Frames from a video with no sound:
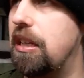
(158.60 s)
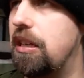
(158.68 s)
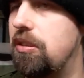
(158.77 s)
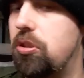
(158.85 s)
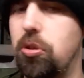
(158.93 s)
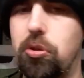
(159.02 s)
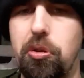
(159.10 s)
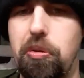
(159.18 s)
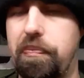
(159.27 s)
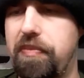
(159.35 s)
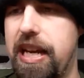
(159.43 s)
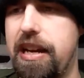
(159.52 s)
So
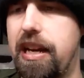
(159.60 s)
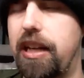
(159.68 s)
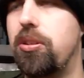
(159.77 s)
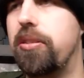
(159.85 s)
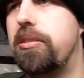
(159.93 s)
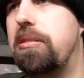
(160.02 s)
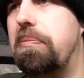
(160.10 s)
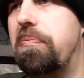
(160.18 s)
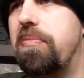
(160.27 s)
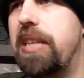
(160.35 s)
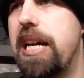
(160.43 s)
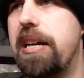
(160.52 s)
yeah, I thought,
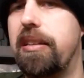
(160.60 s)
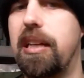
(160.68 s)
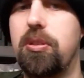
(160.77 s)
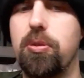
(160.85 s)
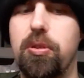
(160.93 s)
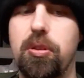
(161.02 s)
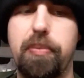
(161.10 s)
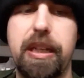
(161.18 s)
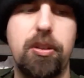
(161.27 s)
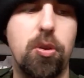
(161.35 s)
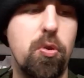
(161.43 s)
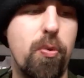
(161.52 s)
yeah, that could not be,
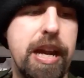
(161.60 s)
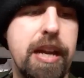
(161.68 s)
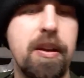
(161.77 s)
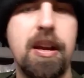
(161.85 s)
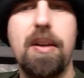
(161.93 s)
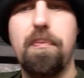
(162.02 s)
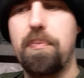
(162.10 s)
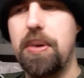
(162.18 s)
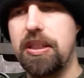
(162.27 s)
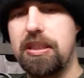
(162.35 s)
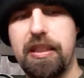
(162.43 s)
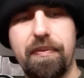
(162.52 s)
no way.
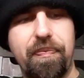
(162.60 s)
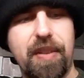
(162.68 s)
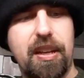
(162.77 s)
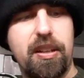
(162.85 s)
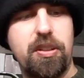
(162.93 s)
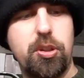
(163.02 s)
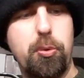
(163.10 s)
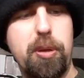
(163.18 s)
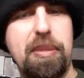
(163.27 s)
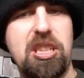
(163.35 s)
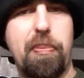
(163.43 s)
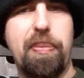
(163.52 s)
But you would
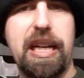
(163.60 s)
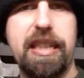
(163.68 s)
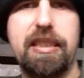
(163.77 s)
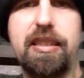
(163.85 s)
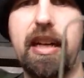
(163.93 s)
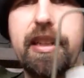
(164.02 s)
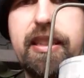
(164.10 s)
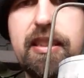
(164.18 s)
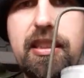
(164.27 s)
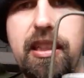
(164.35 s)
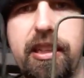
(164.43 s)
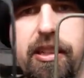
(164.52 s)
be surprised. I
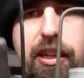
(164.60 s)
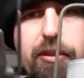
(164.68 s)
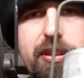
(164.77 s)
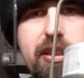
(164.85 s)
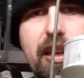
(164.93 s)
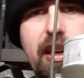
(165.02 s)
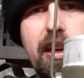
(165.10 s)
tested it out,